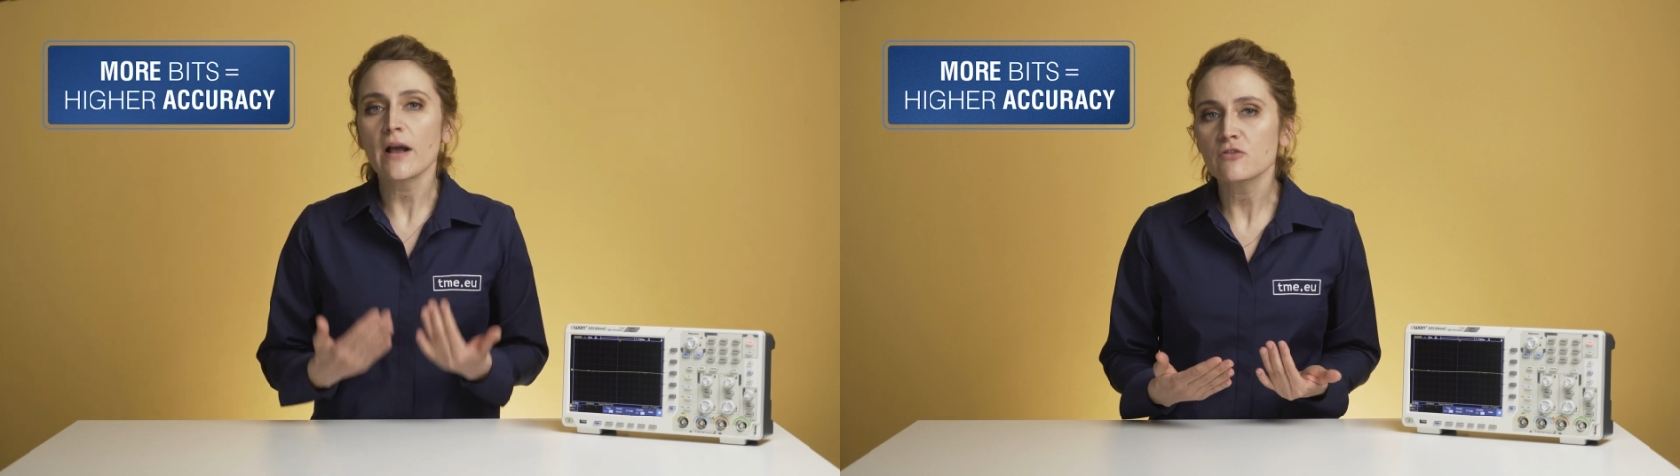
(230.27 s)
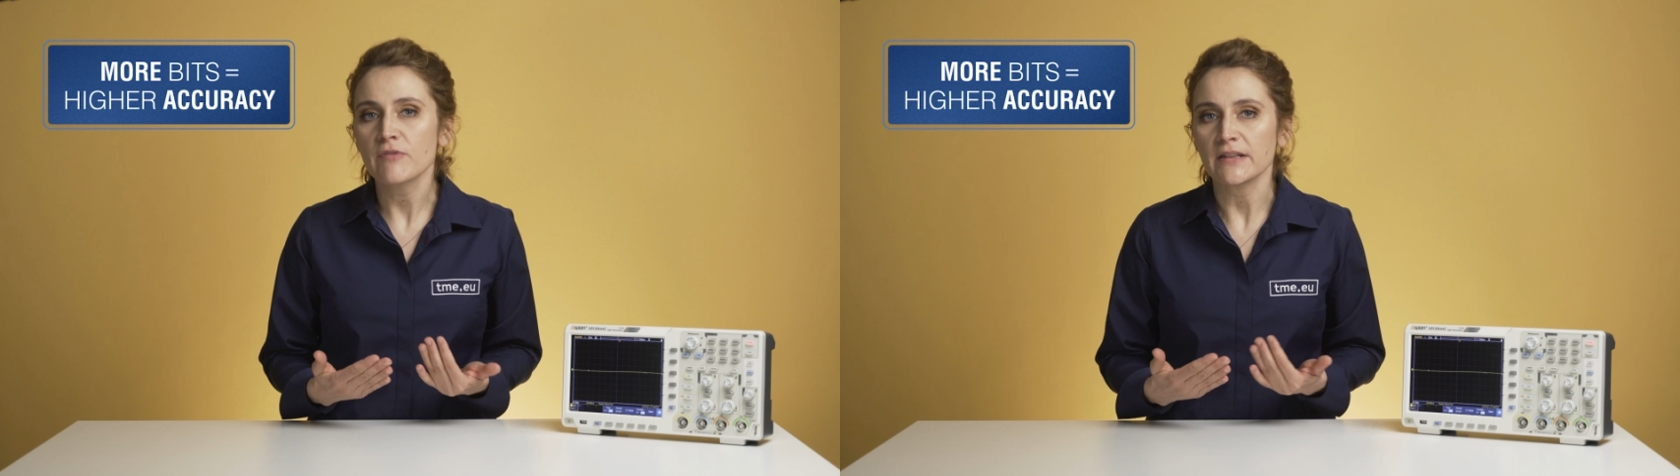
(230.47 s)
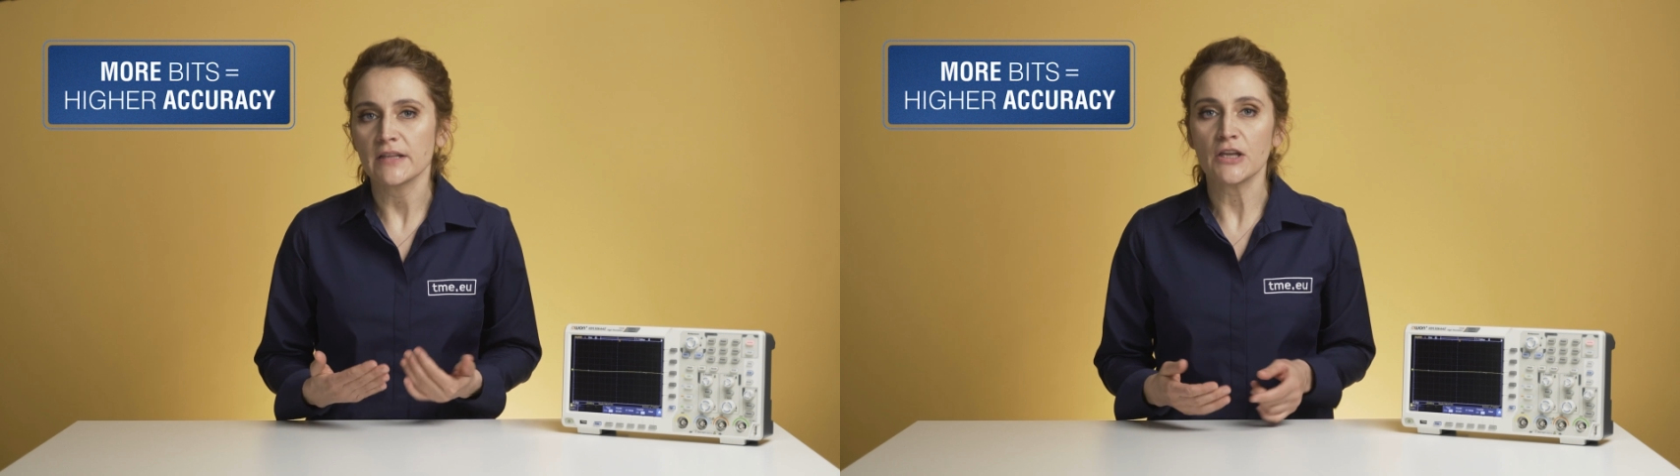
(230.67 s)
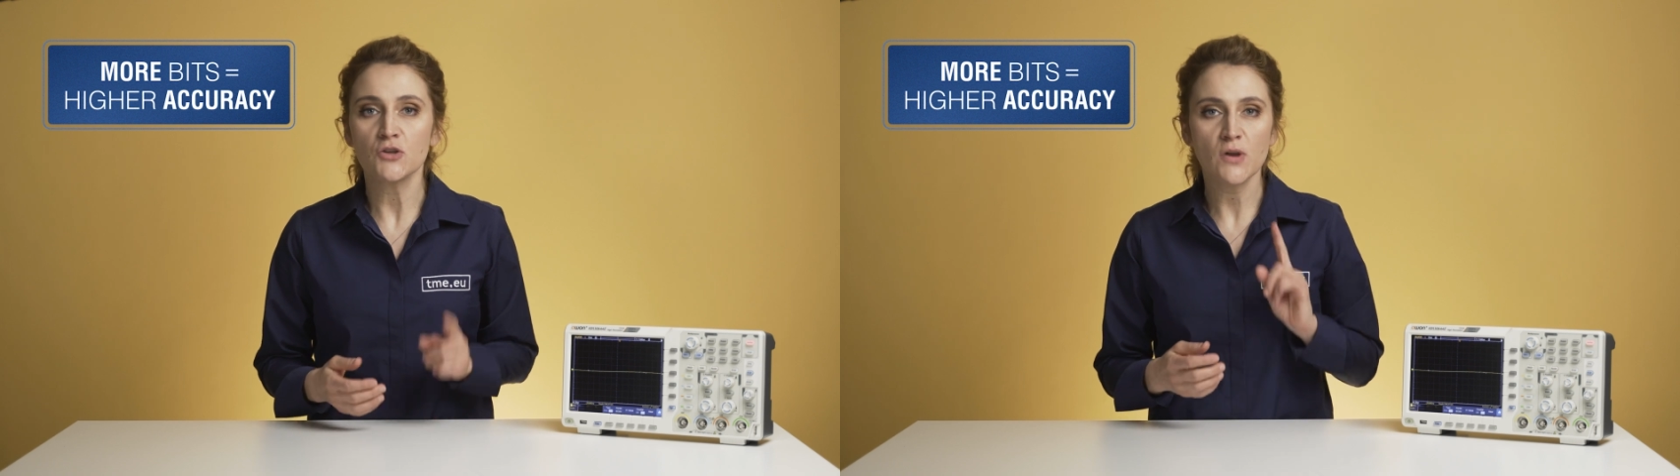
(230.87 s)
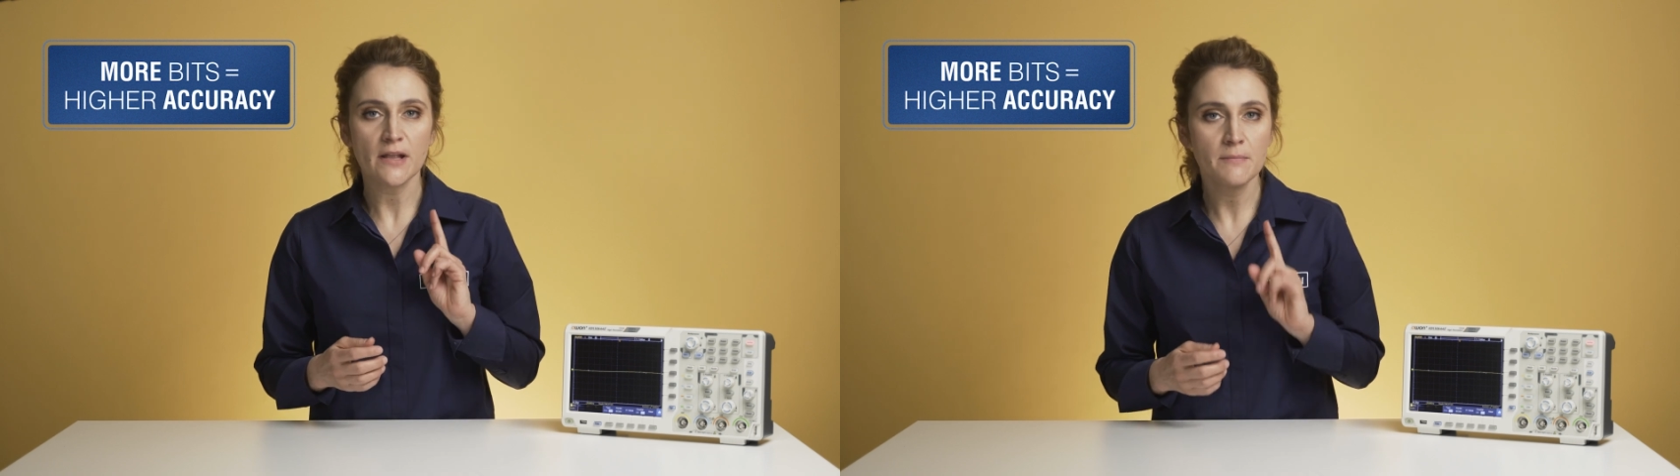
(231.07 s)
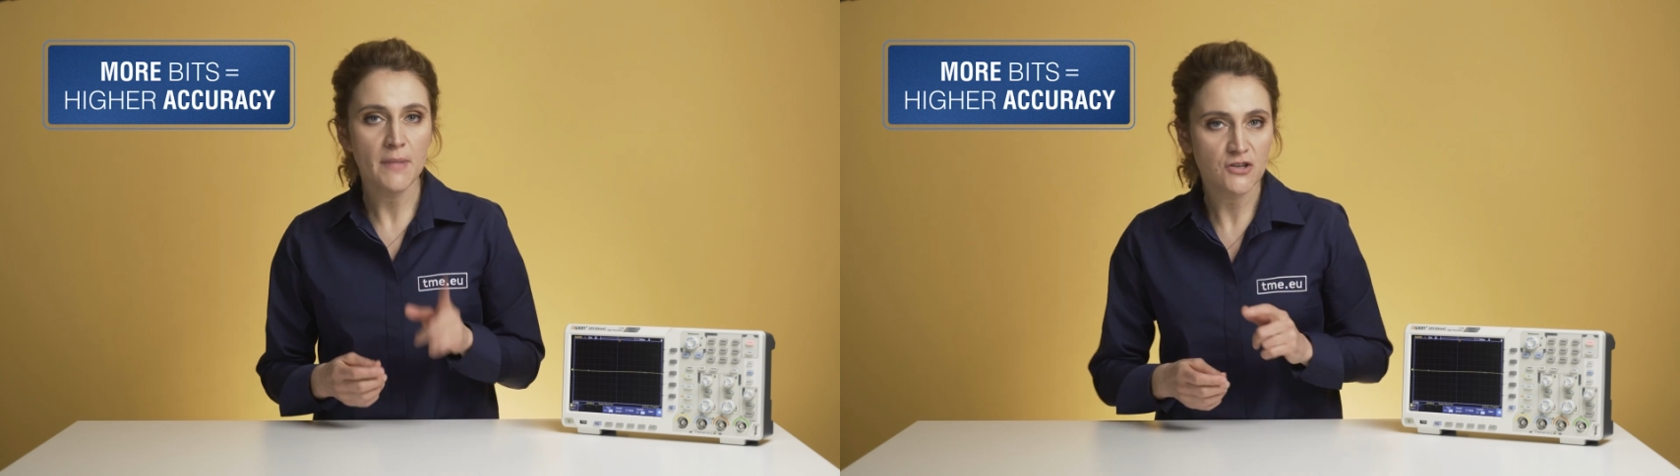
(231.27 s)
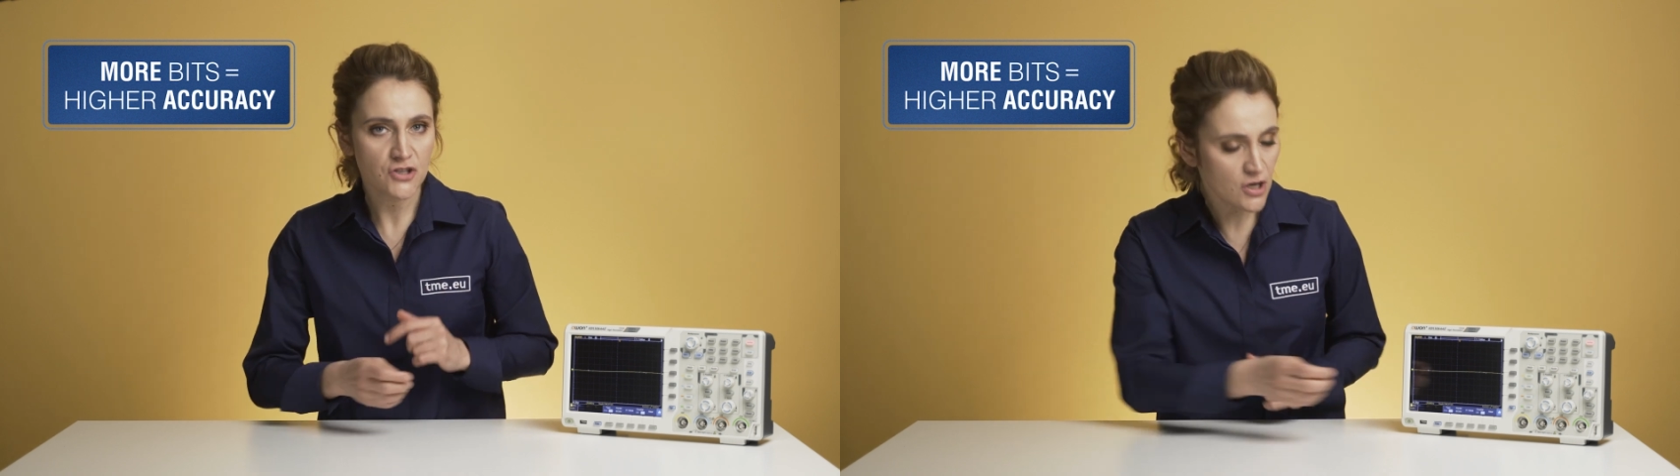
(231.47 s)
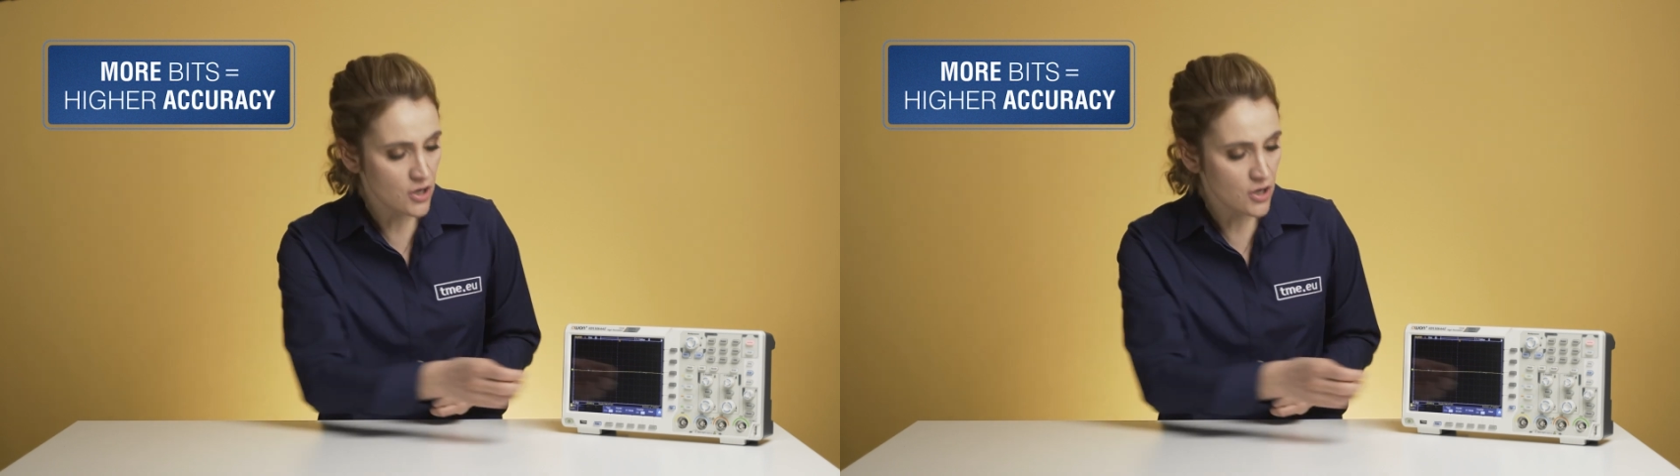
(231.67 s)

accurately you can measure